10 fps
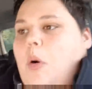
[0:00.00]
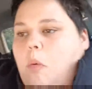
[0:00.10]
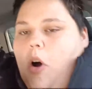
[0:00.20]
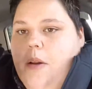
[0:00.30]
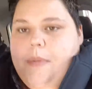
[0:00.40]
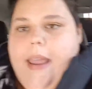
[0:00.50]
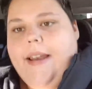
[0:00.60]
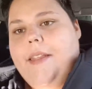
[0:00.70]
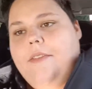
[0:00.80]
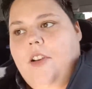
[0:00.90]
But while I'm
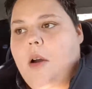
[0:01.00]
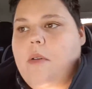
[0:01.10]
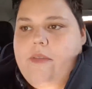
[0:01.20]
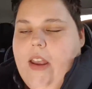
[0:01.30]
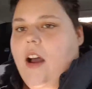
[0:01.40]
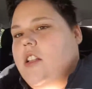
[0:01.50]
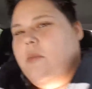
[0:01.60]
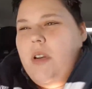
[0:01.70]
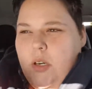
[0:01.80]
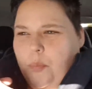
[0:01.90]
getting in the flow of it, I don't
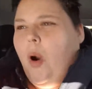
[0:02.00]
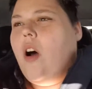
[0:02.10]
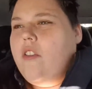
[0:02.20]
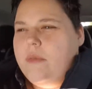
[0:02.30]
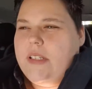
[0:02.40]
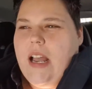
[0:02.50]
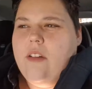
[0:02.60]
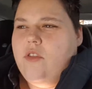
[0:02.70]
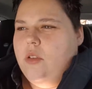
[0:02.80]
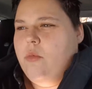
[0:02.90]
want to deprive
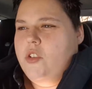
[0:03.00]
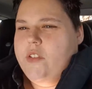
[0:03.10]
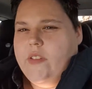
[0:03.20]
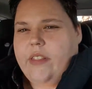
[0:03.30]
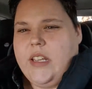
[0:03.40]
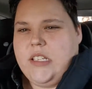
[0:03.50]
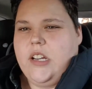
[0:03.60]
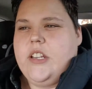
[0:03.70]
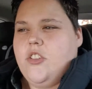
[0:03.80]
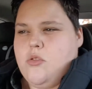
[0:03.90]
myself too much of the things
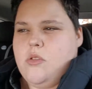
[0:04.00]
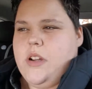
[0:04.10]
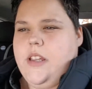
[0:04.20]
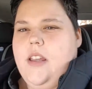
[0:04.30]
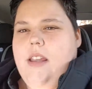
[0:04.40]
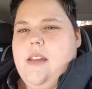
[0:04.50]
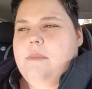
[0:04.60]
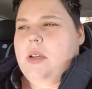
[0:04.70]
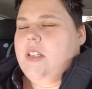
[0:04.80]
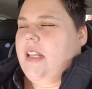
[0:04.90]
I enjoy
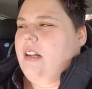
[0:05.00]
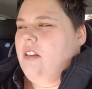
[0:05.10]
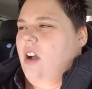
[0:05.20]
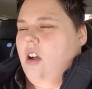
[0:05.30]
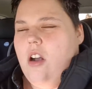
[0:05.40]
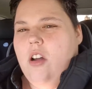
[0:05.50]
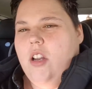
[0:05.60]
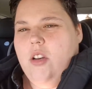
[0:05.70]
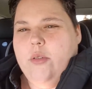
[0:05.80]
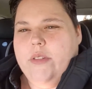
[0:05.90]
because then I, I
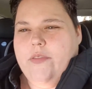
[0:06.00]
kind of lose